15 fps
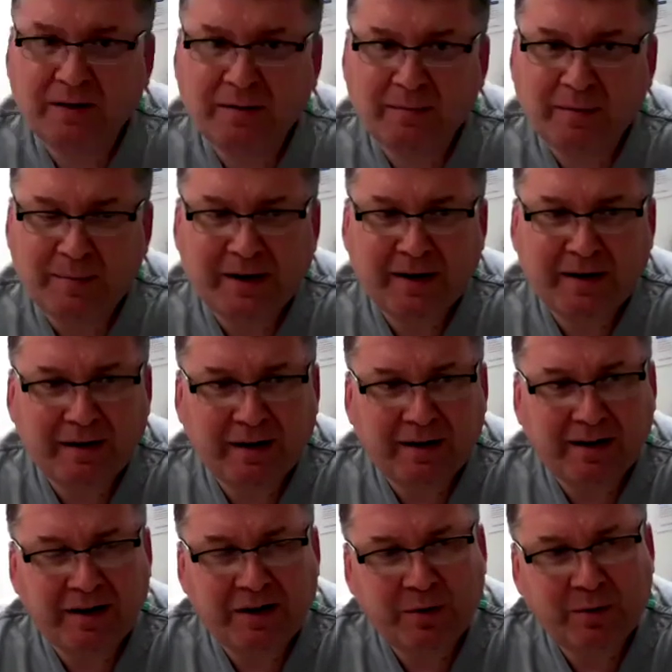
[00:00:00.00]
I mean,
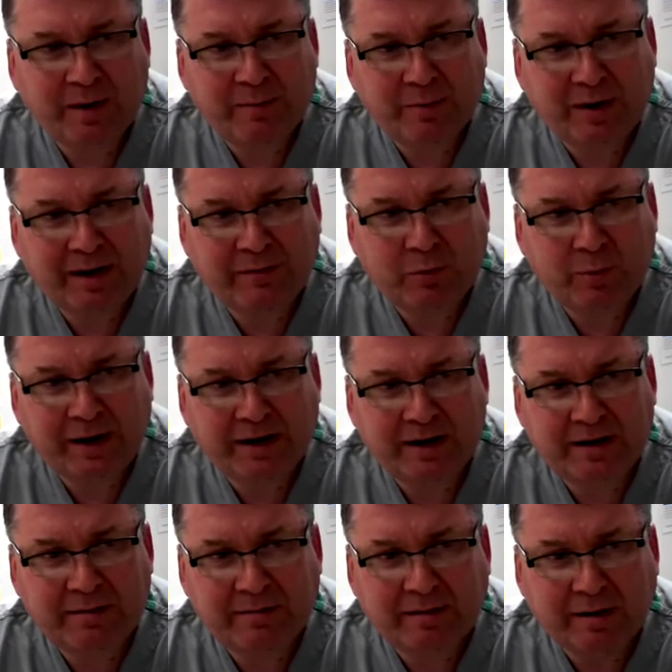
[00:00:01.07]
I know we have a
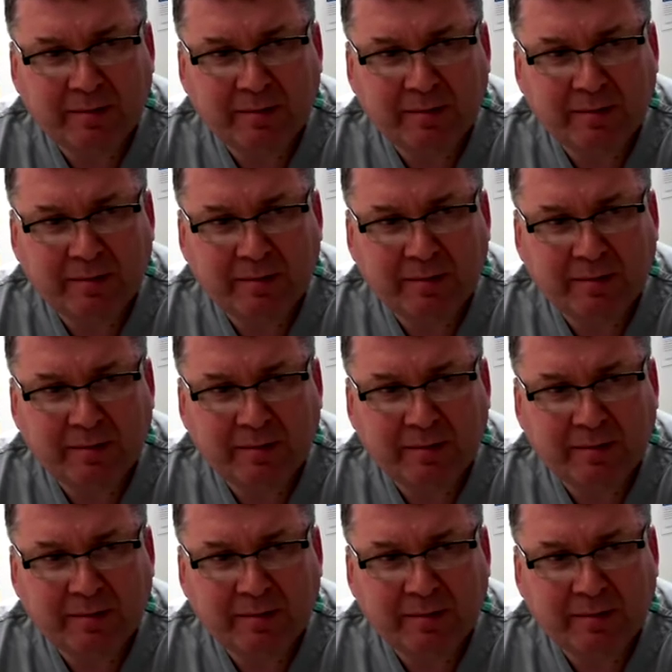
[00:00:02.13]
weekly